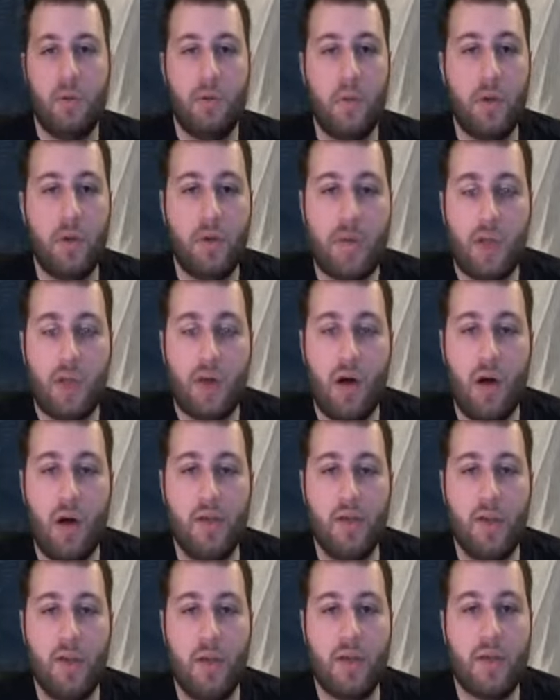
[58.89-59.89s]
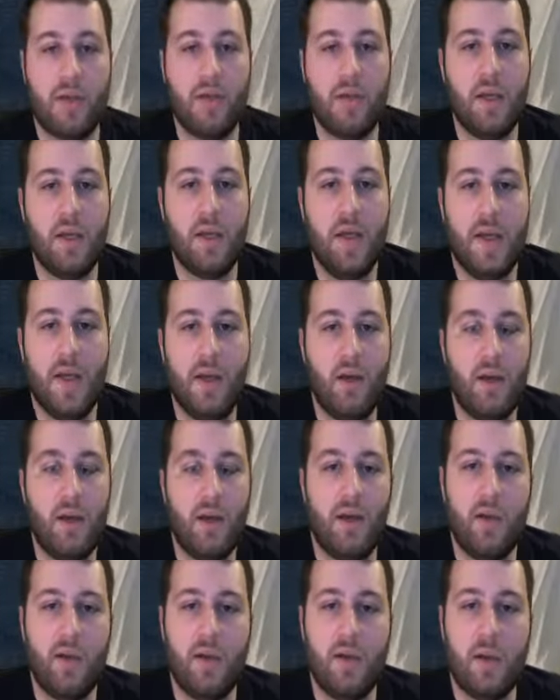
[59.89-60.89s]
Most of the coffee mugs you can get
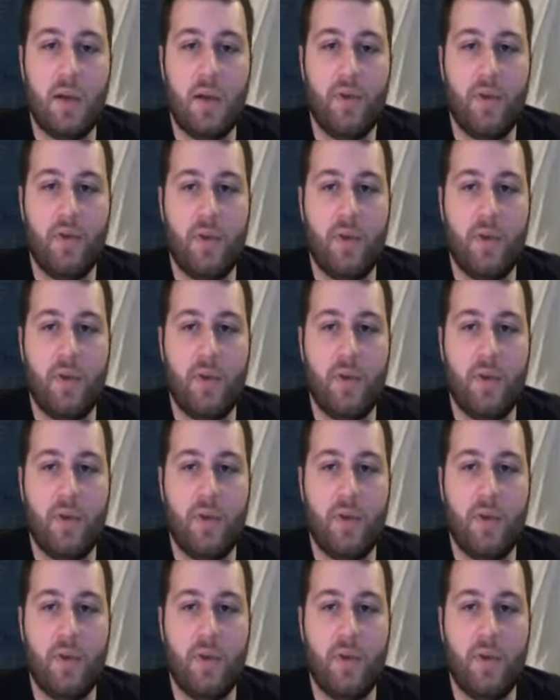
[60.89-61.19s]
them